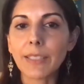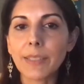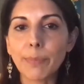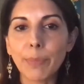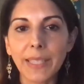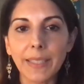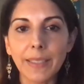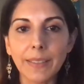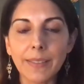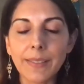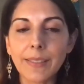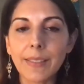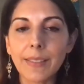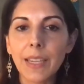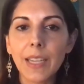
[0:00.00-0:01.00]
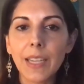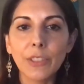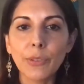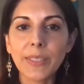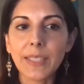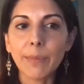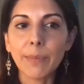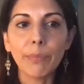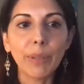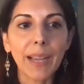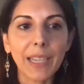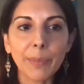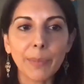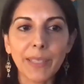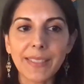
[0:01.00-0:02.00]
beans. You see
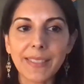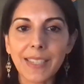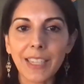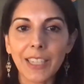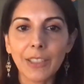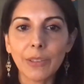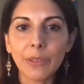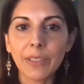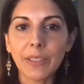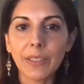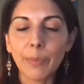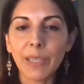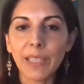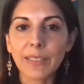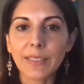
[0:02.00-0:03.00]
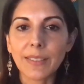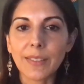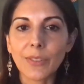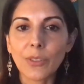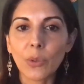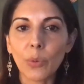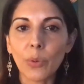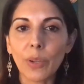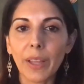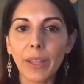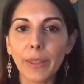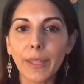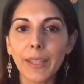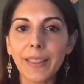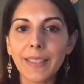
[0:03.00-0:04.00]
black beans now in the boxes. So I
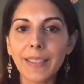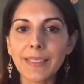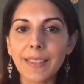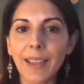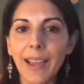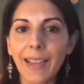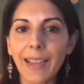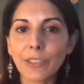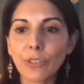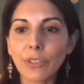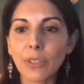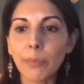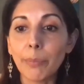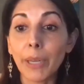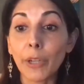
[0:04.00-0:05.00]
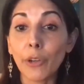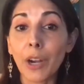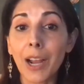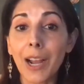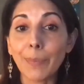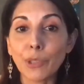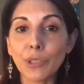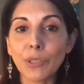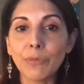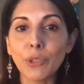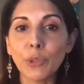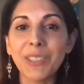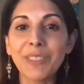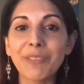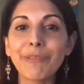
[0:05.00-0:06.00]
think that's actually a better option if you
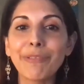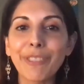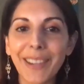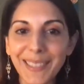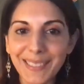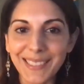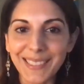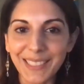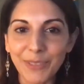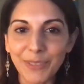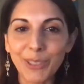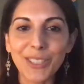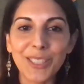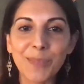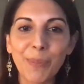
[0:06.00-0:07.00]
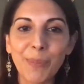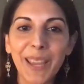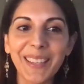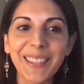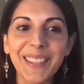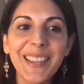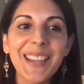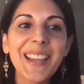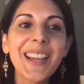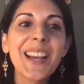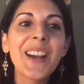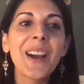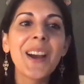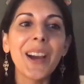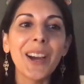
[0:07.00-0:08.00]
can find it, which has been
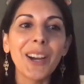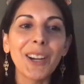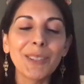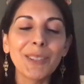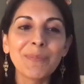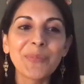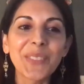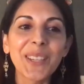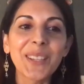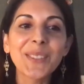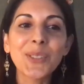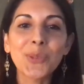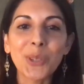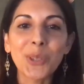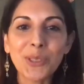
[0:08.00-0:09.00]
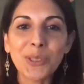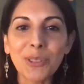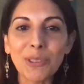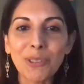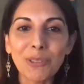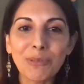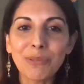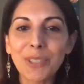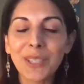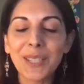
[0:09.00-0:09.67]
a source of